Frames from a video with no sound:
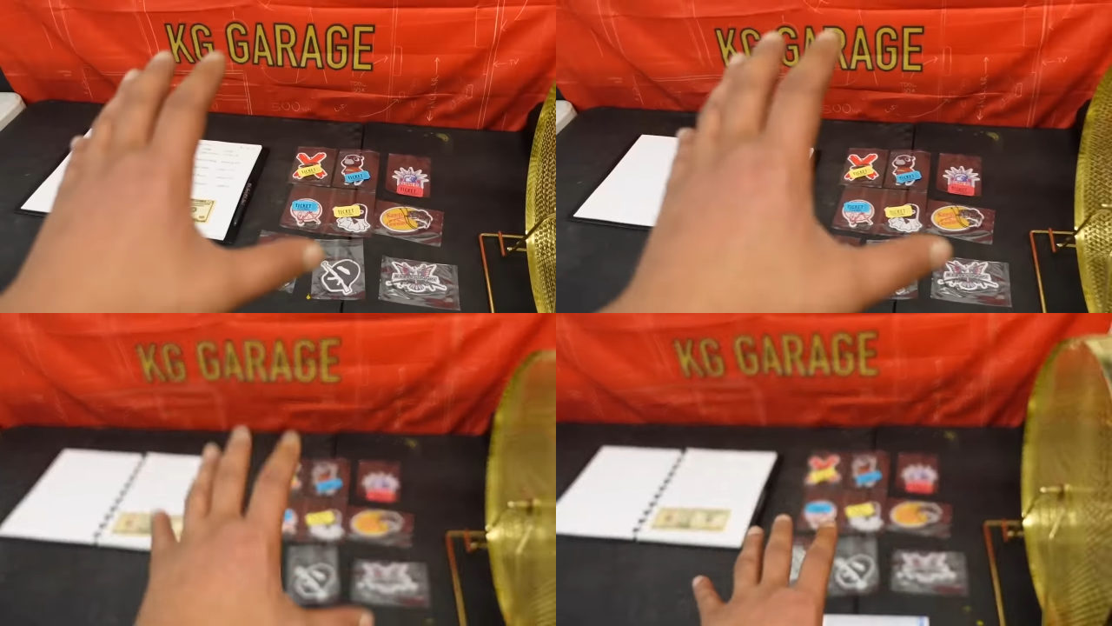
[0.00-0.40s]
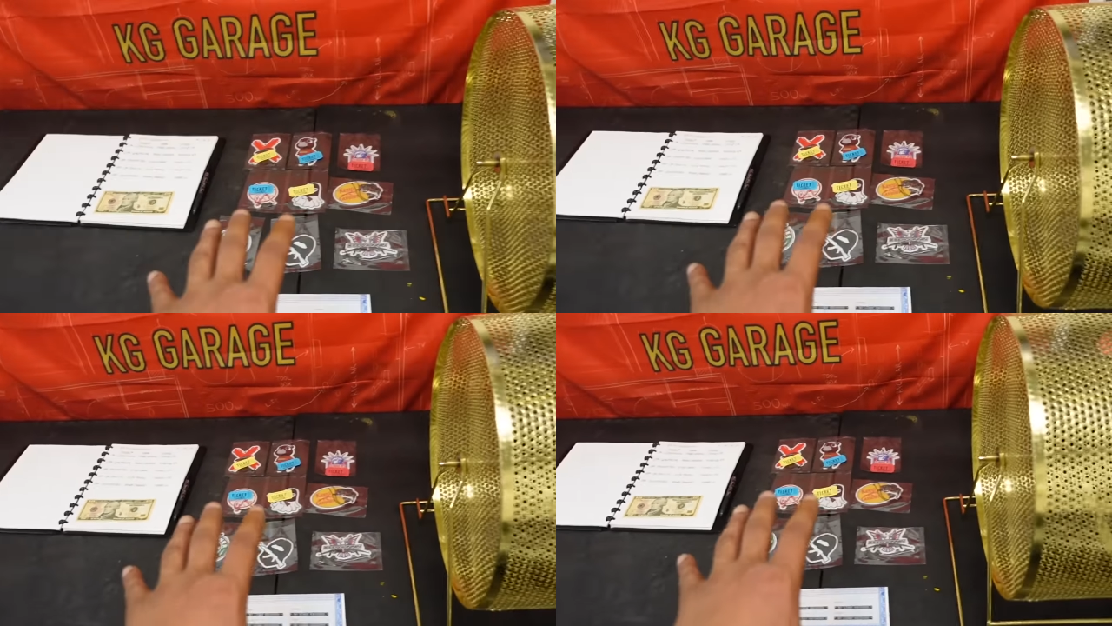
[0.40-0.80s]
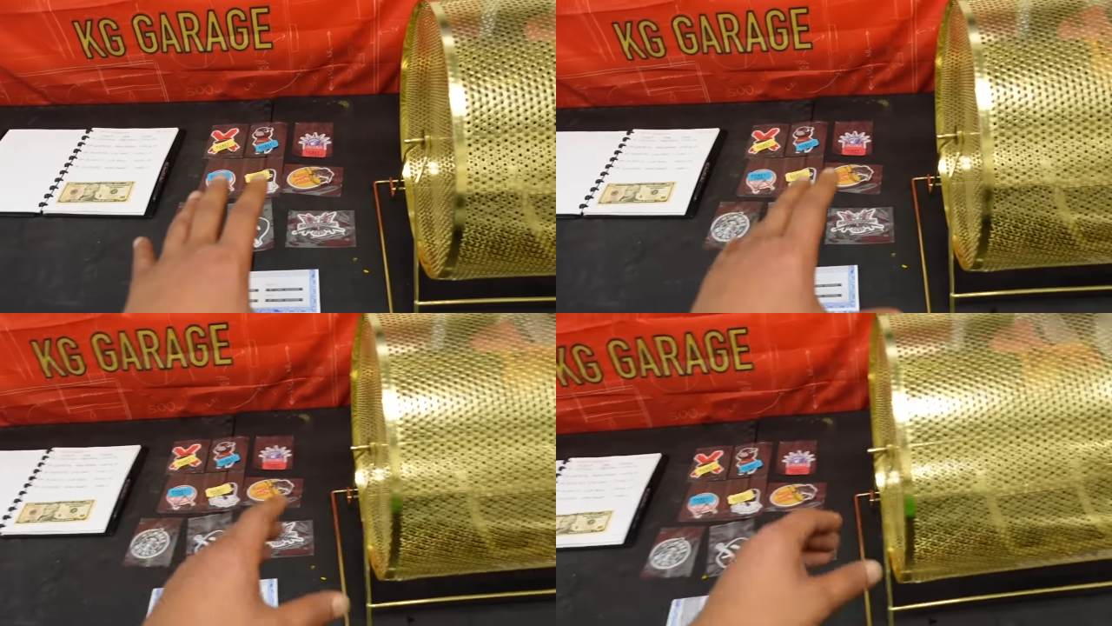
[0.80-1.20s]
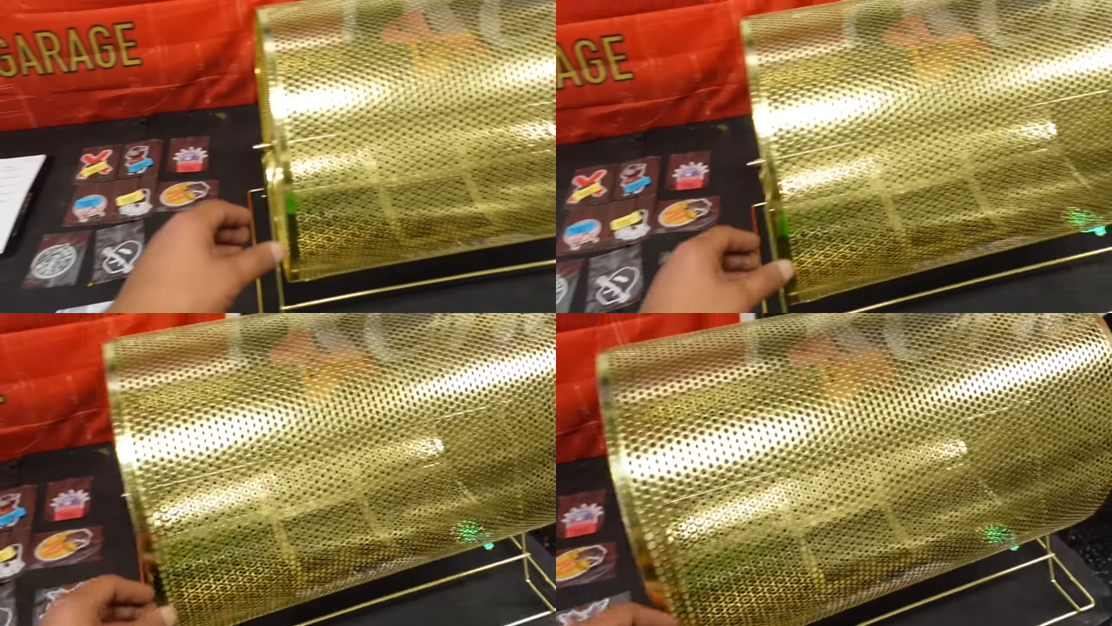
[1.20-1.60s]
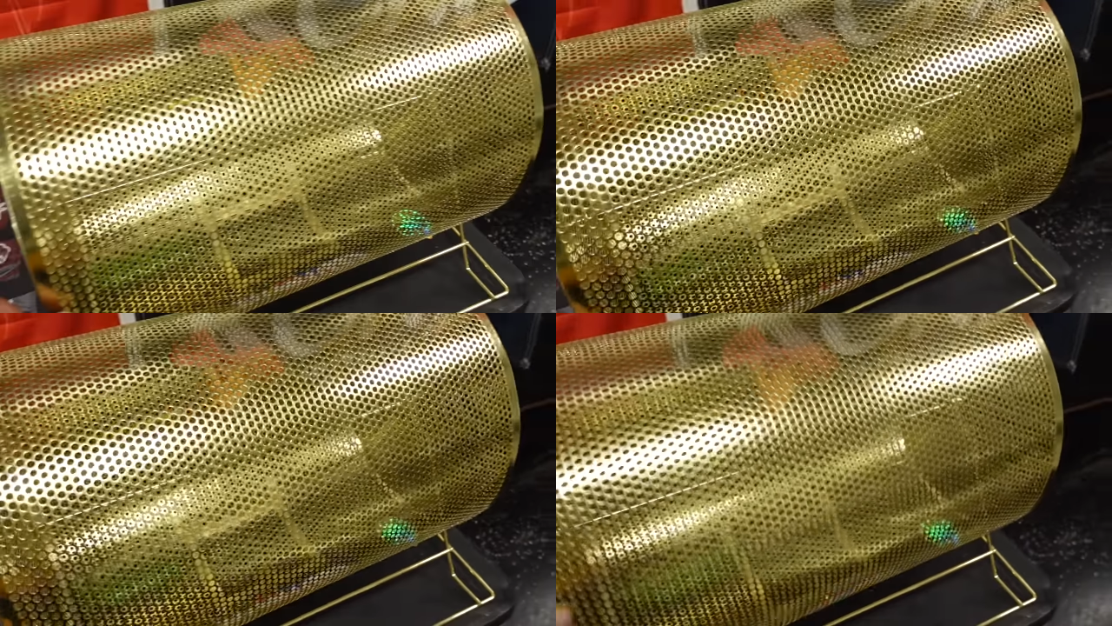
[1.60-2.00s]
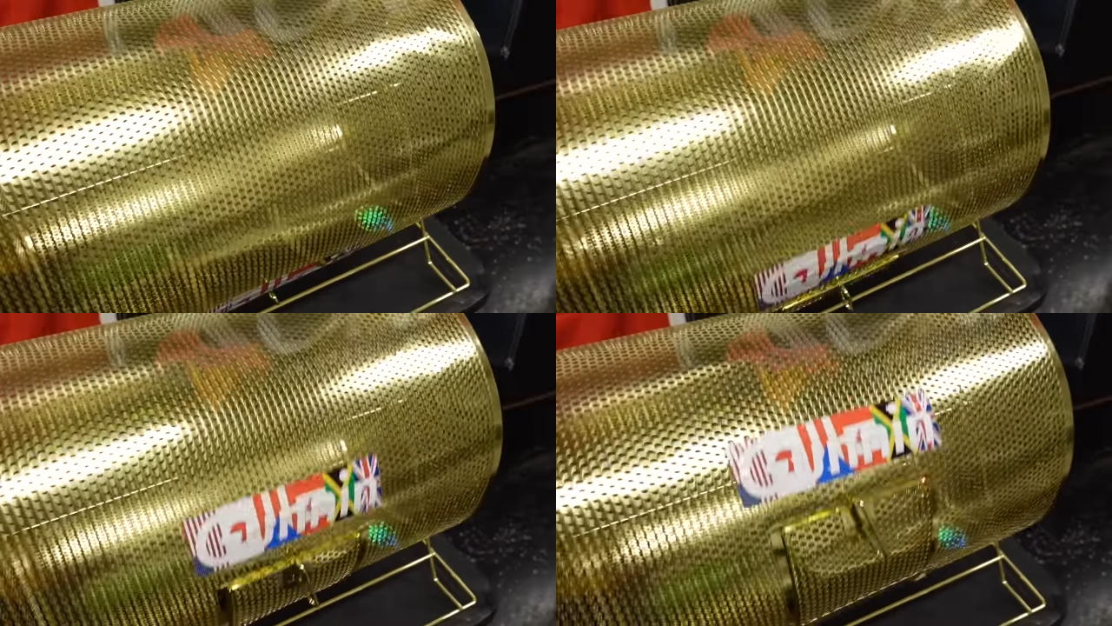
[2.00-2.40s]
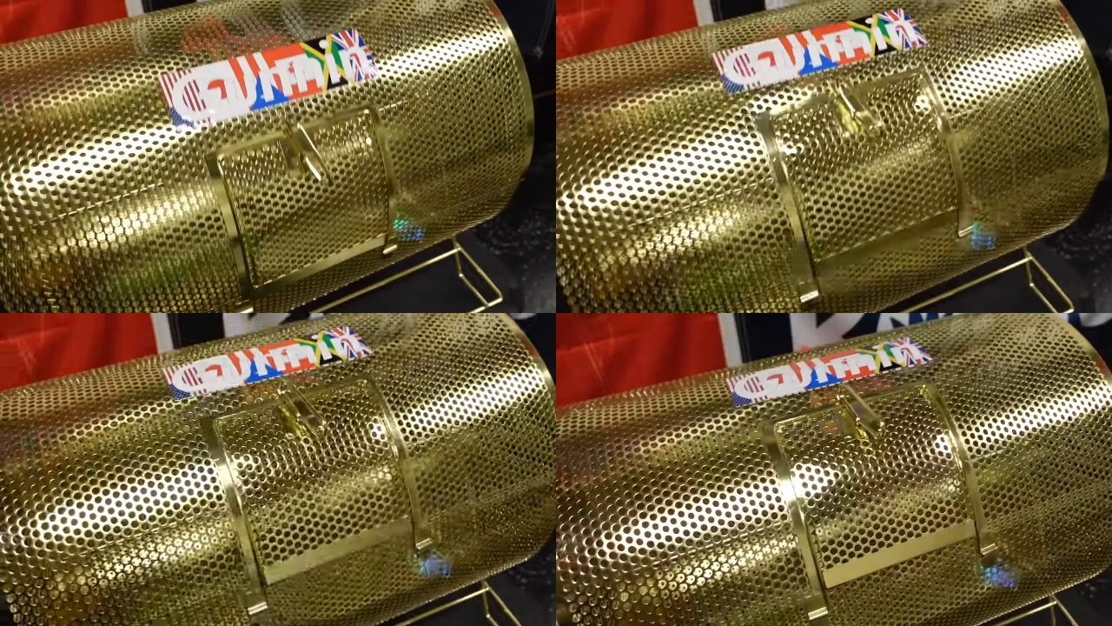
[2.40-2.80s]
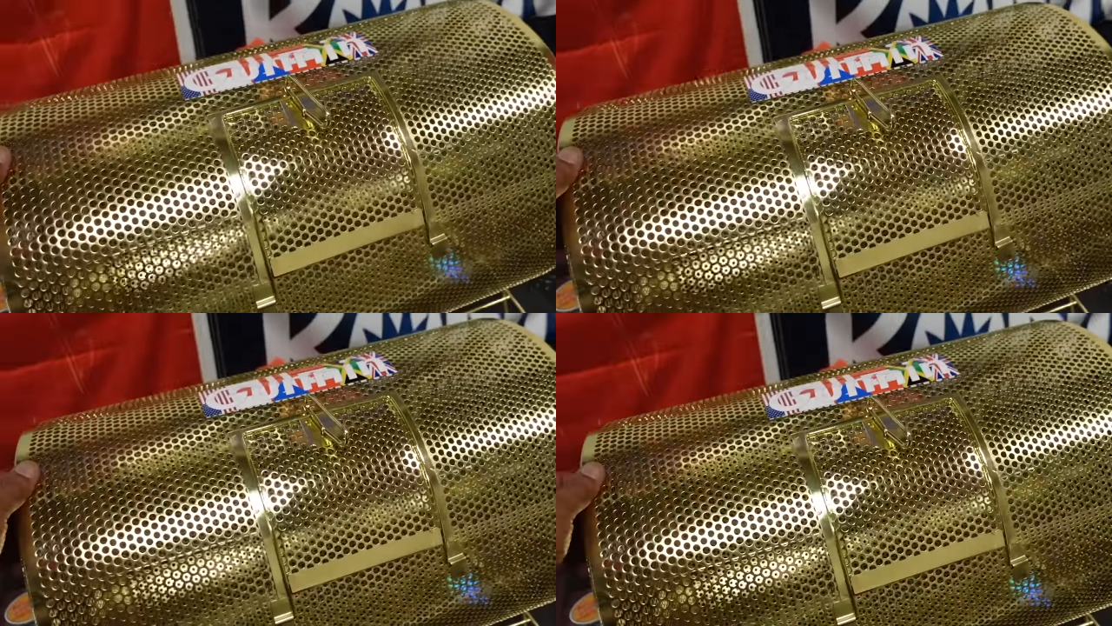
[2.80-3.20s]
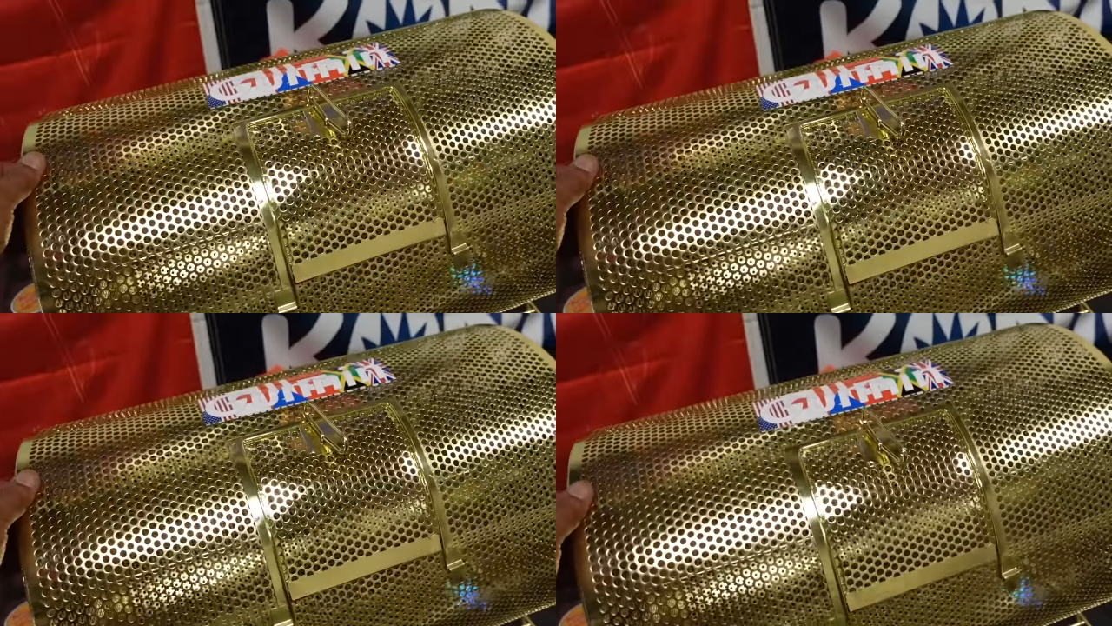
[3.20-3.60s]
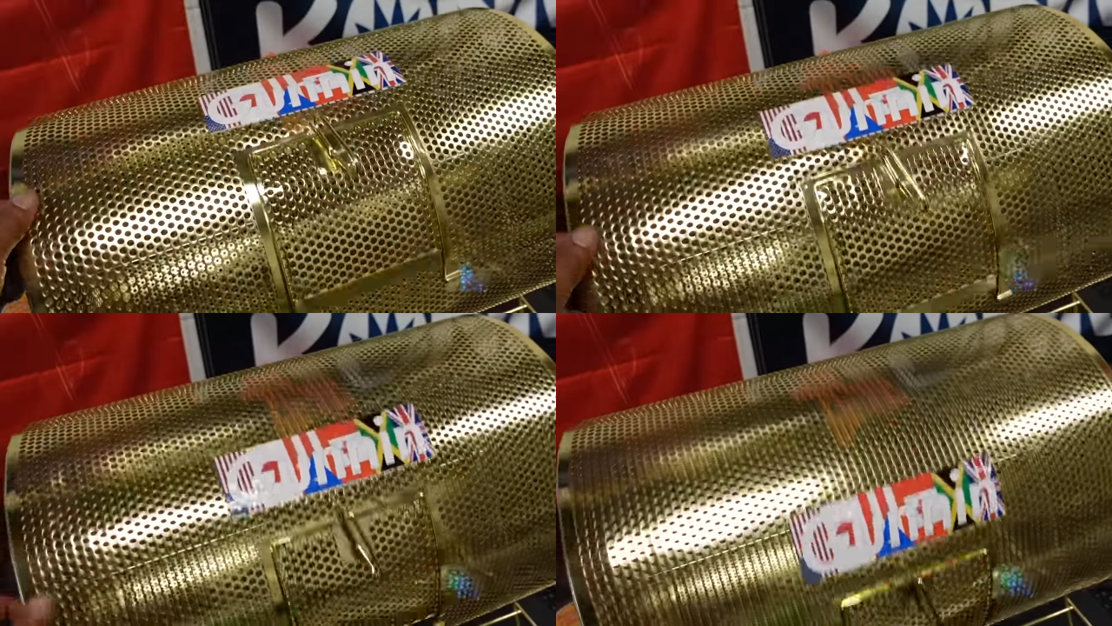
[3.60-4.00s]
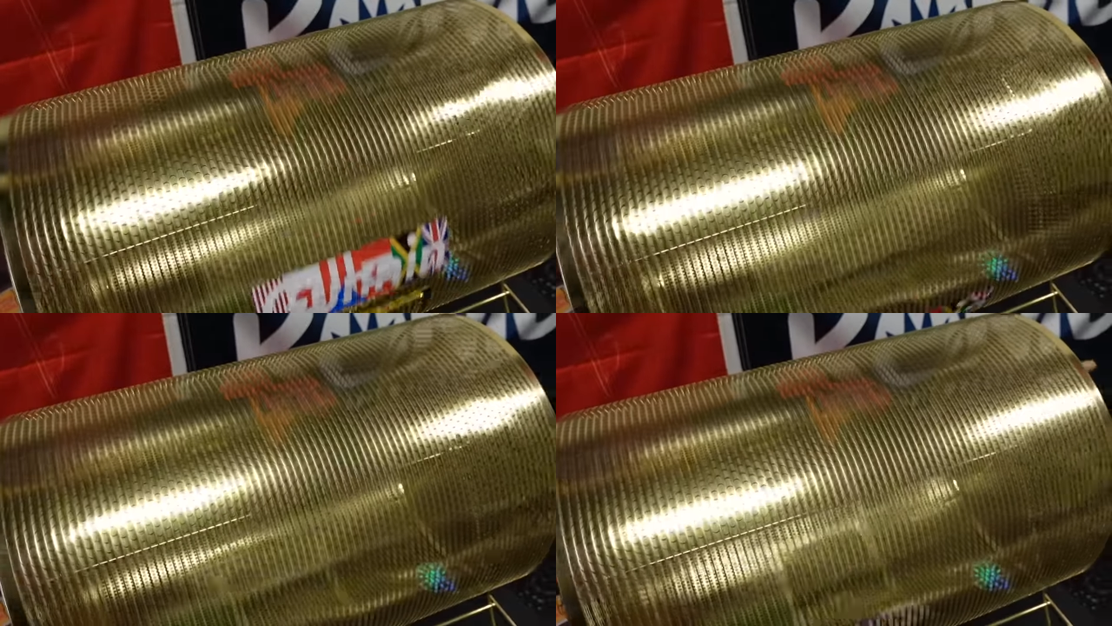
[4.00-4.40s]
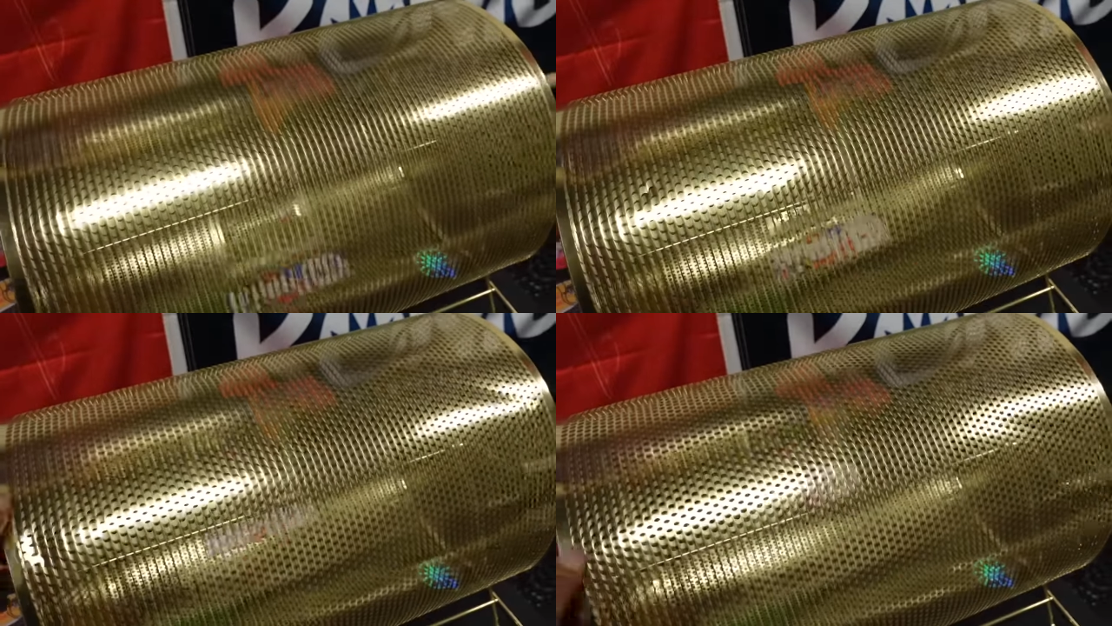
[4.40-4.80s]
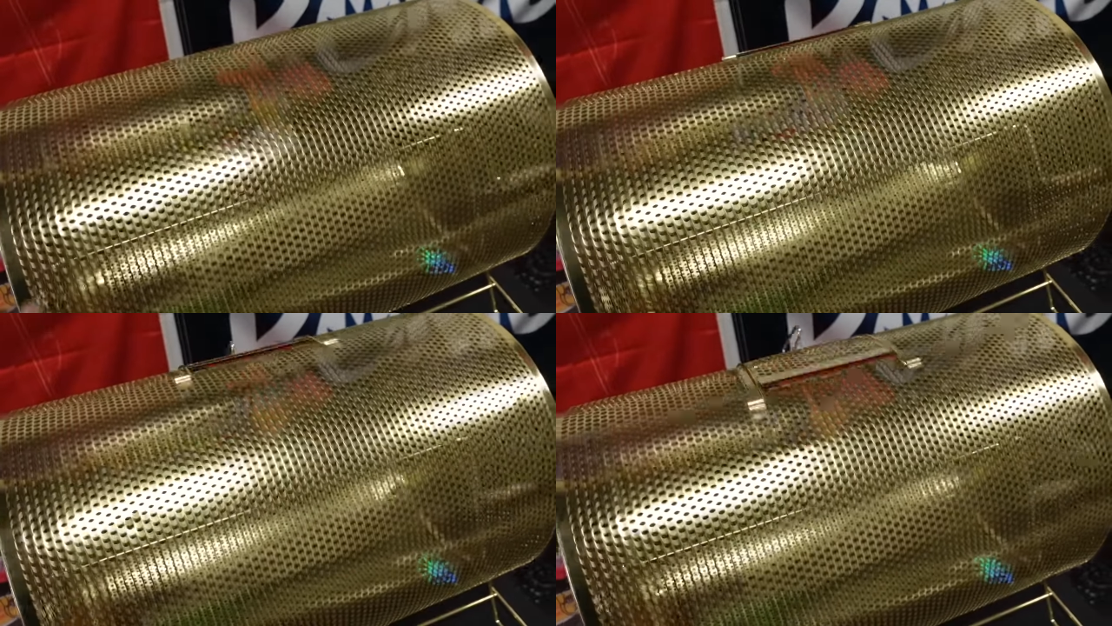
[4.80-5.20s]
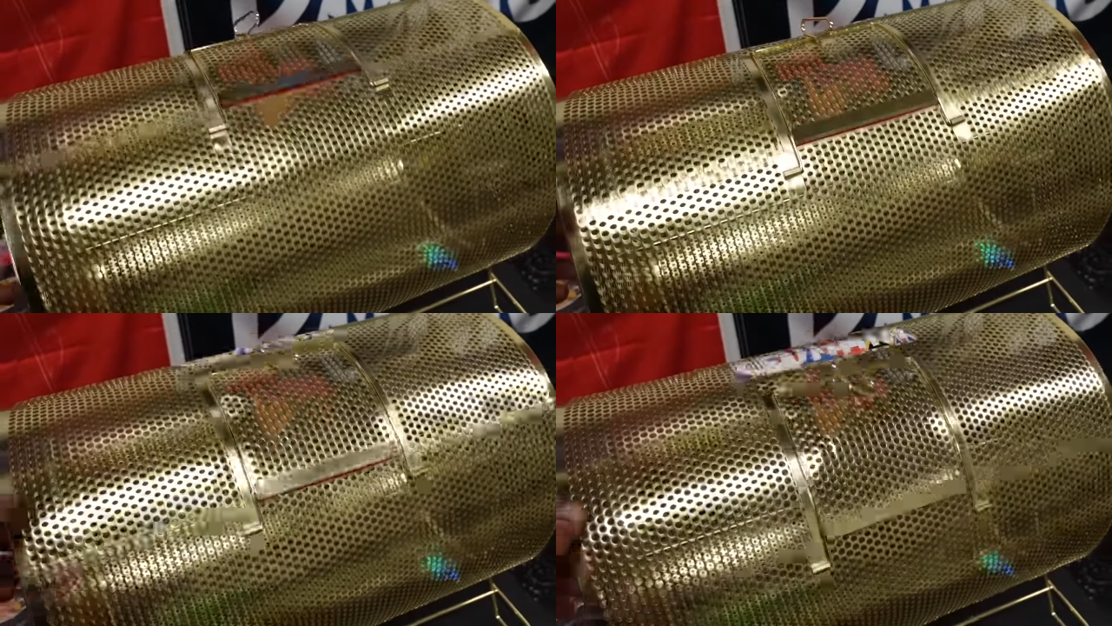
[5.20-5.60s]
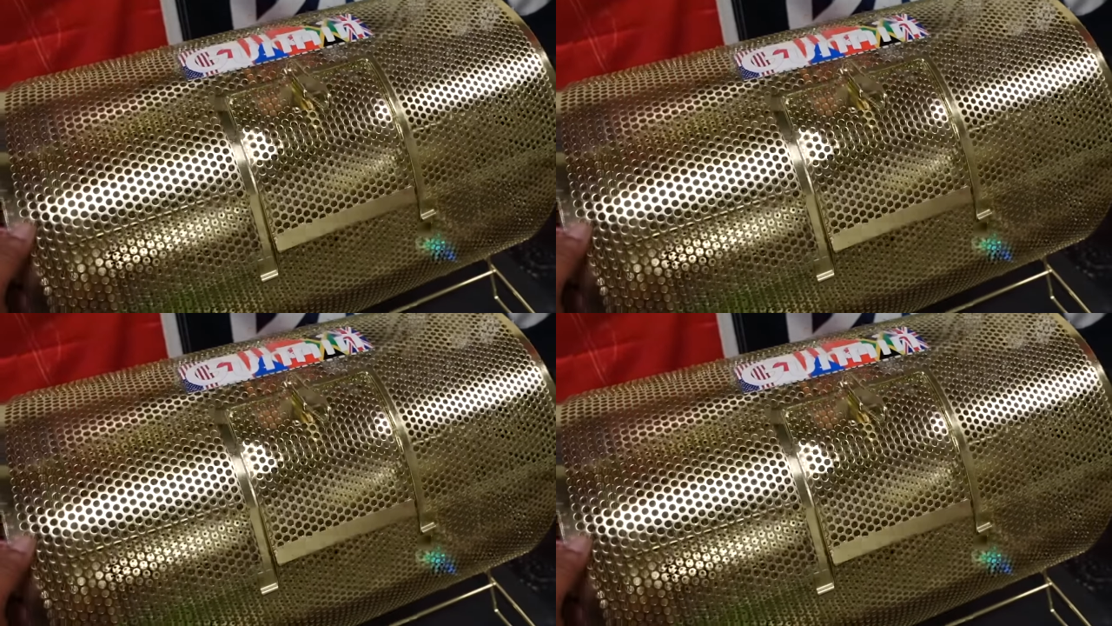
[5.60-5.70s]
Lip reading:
Nobody's mouth can be seen.